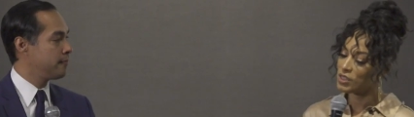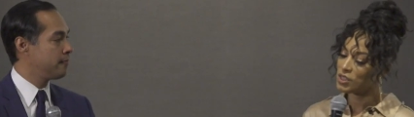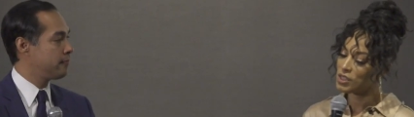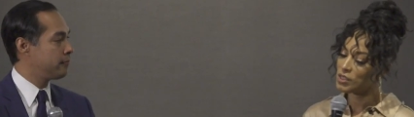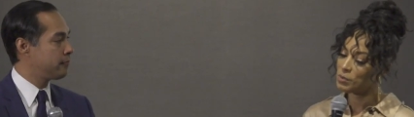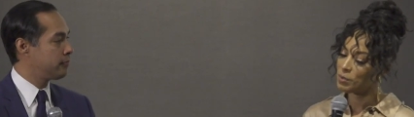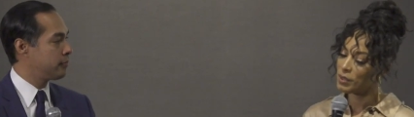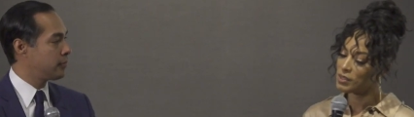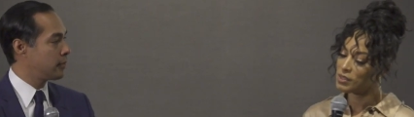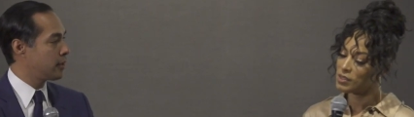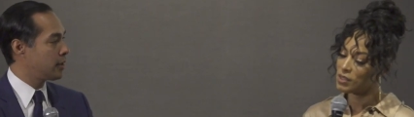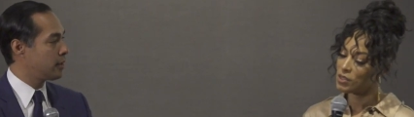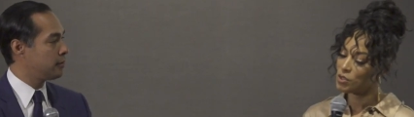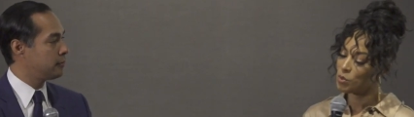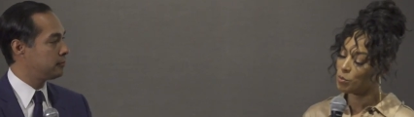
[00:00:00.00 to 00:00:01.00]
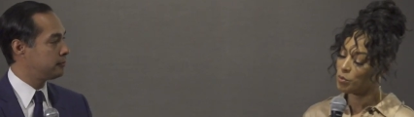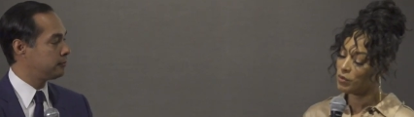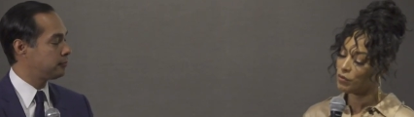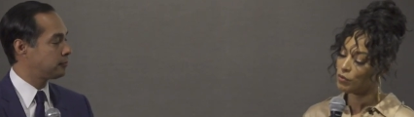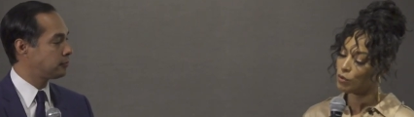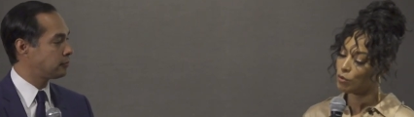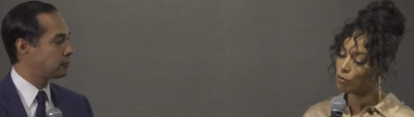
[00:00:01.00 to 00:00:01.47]
Speaker 1: that she's played such a
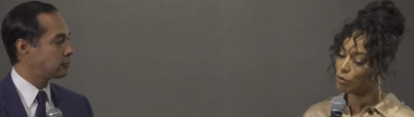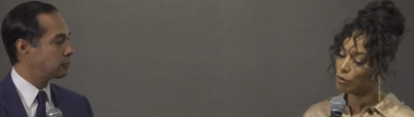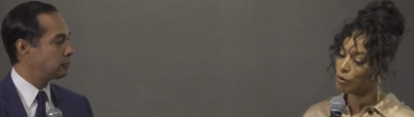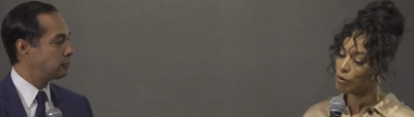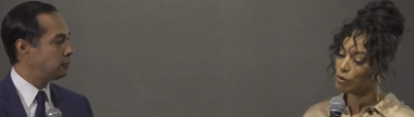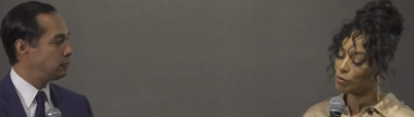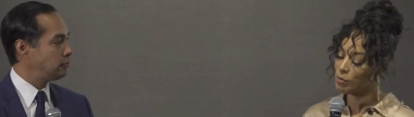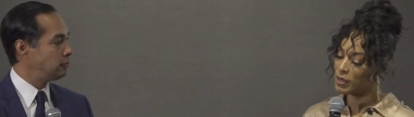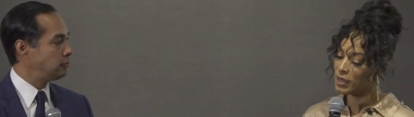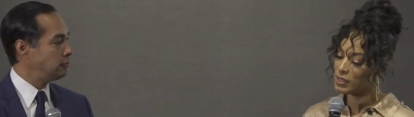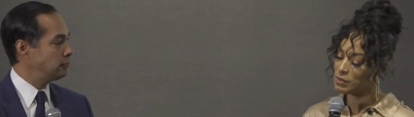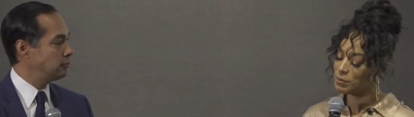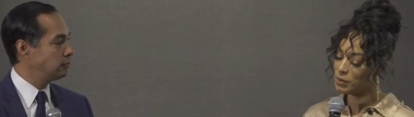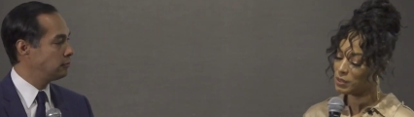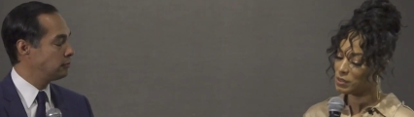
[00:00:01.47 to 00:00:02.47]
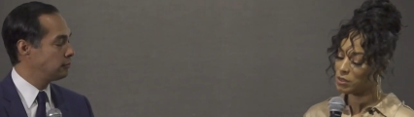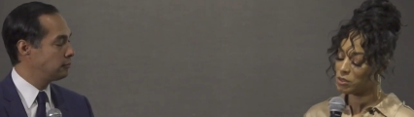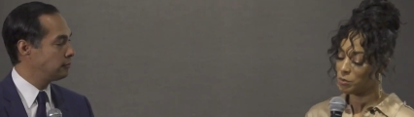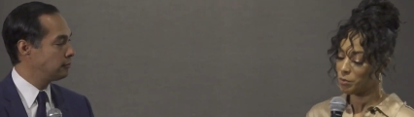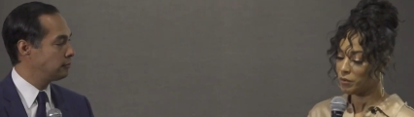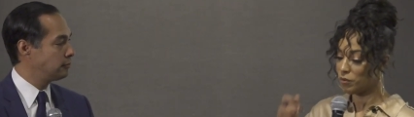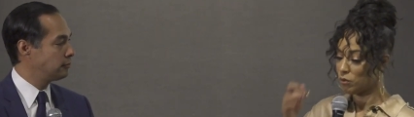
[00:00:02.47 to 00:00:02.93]
pivotal role, Maya's played such a
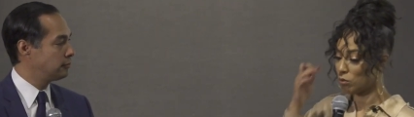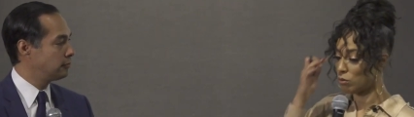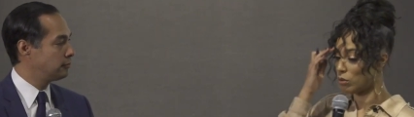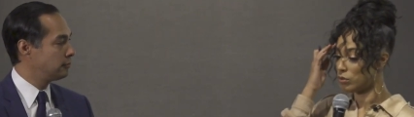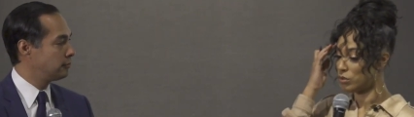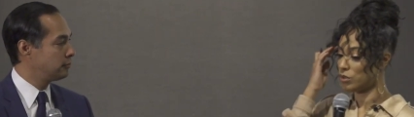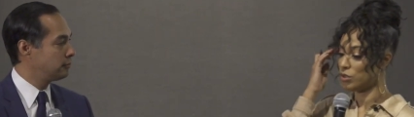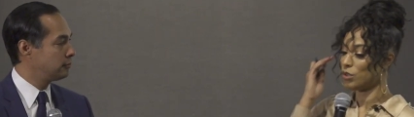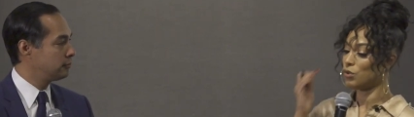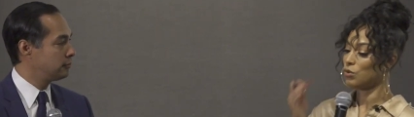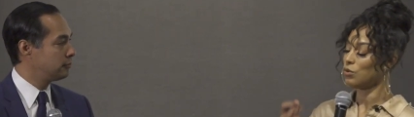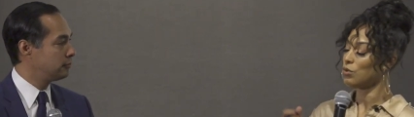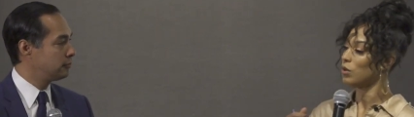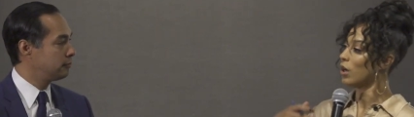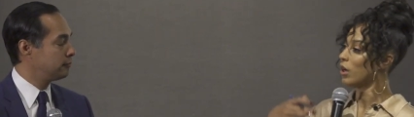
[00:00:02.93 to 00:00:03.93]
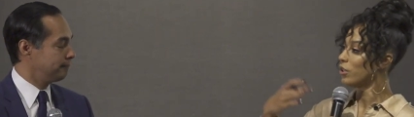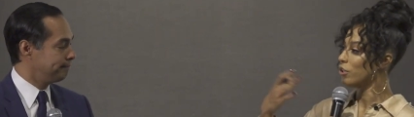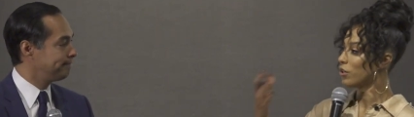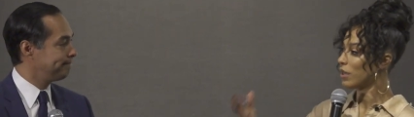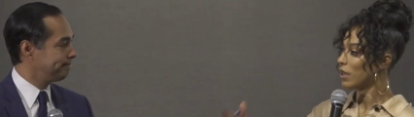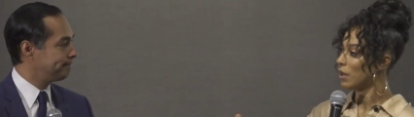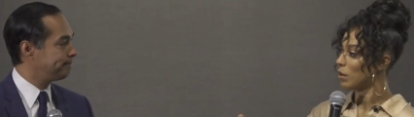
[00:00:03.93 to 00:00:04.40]
pivotal role to you on your
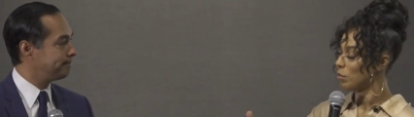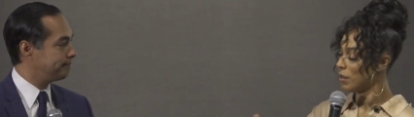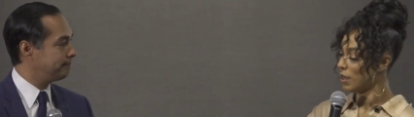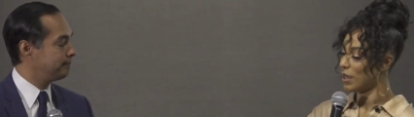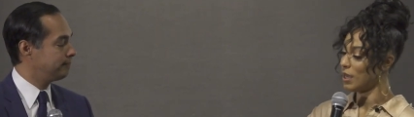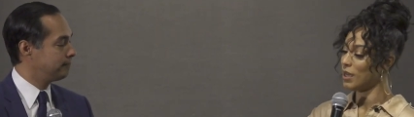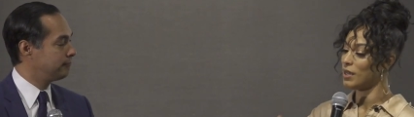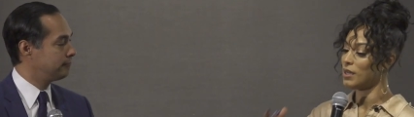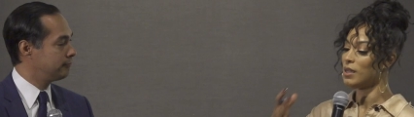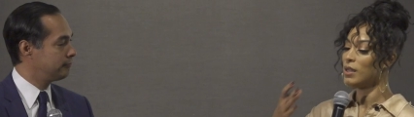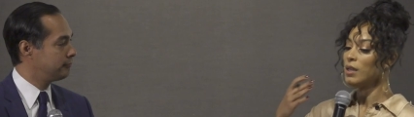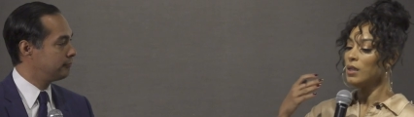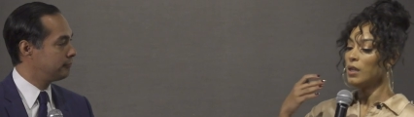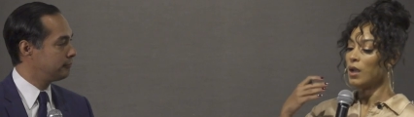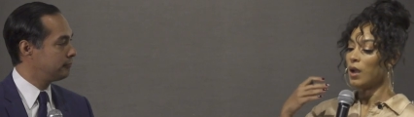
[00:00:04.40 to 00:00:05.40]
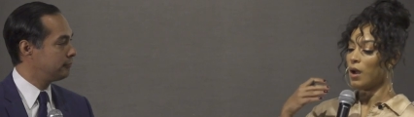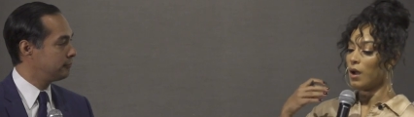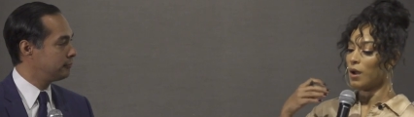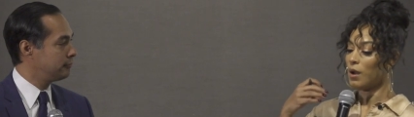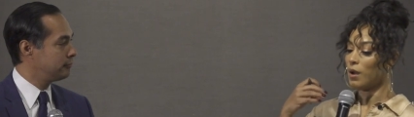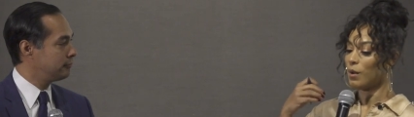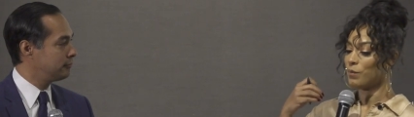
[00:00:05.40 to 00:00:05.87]
campaign,
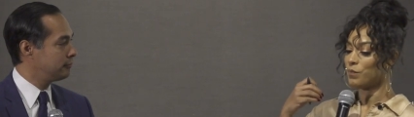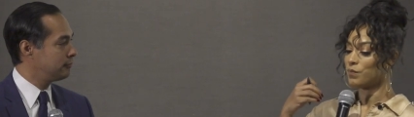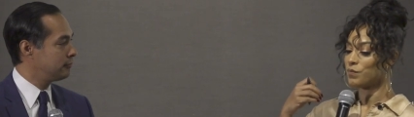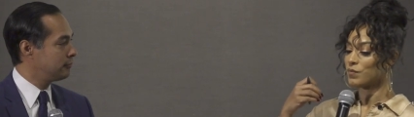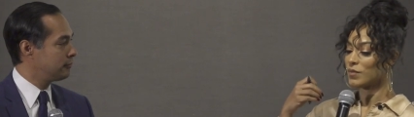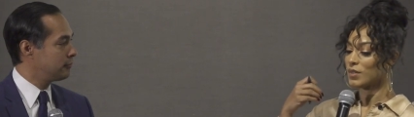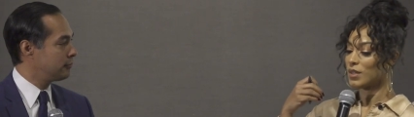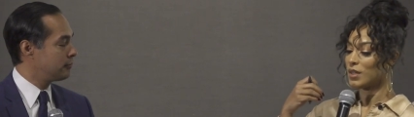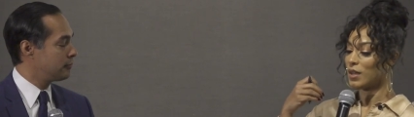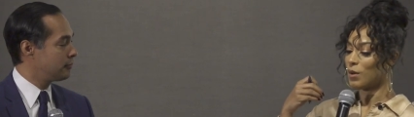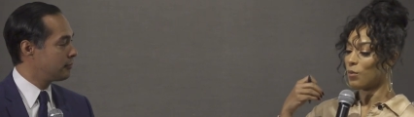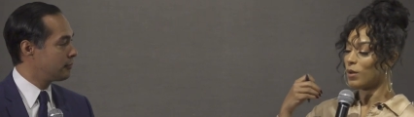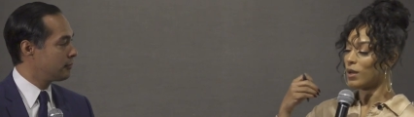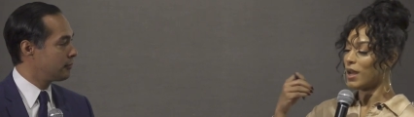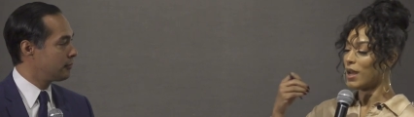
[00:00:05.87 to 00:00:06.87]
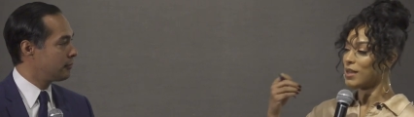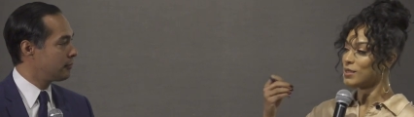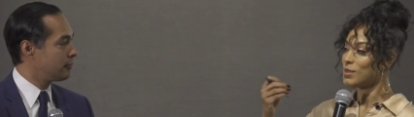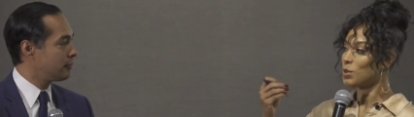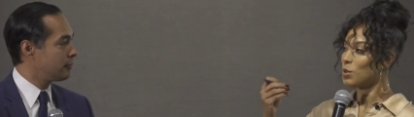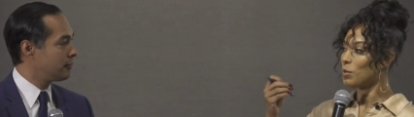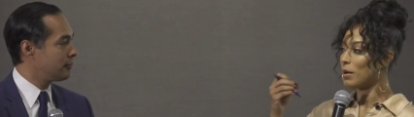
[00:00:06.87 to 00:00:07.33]
um, I want to
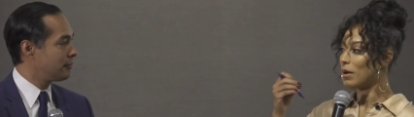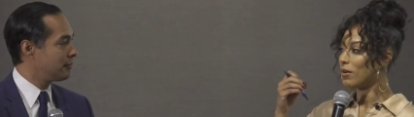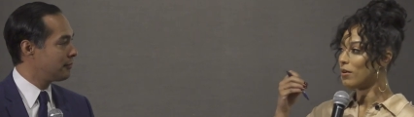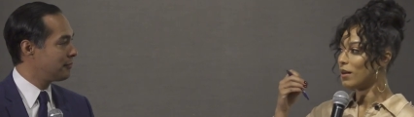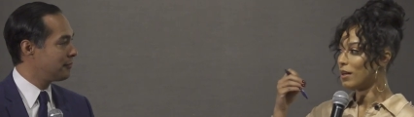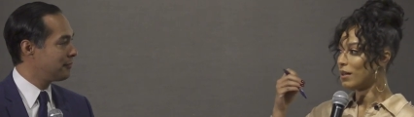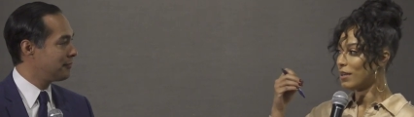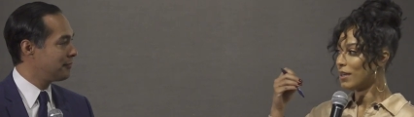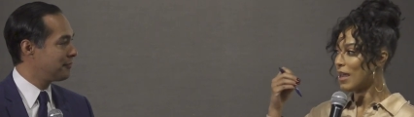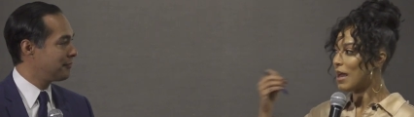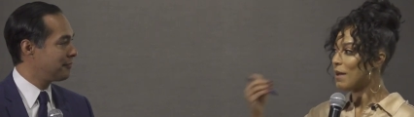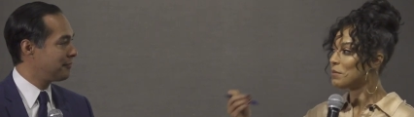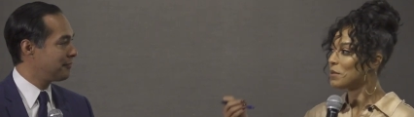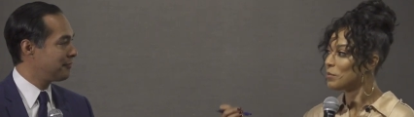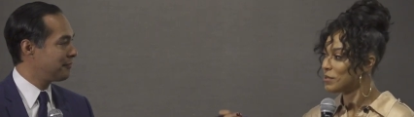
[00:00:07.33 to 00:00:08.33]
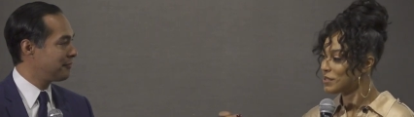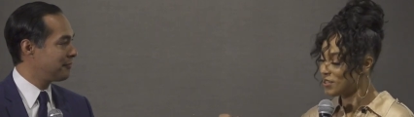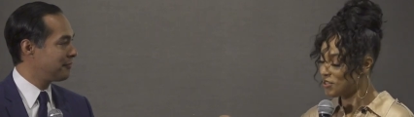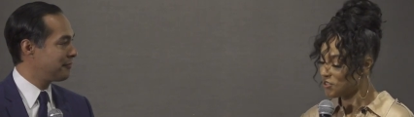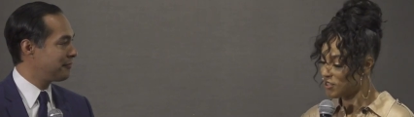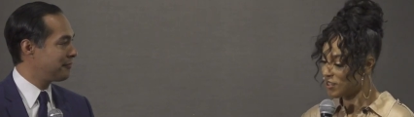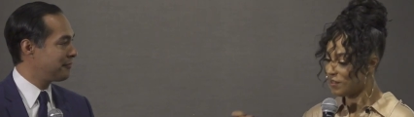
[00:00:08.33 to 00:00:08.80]
ask you about a cabinet
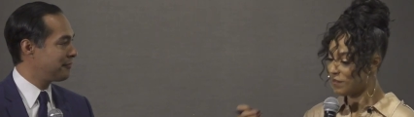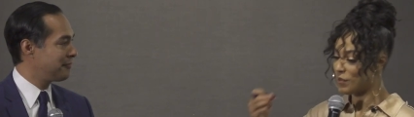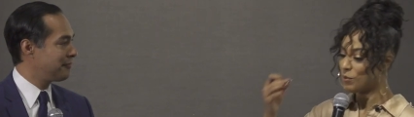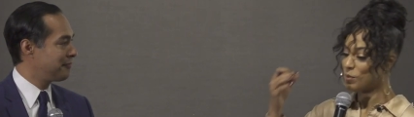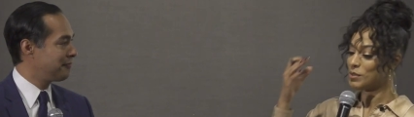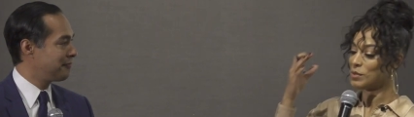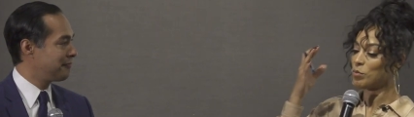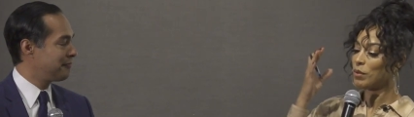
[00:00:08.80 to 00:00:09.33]
position. If there was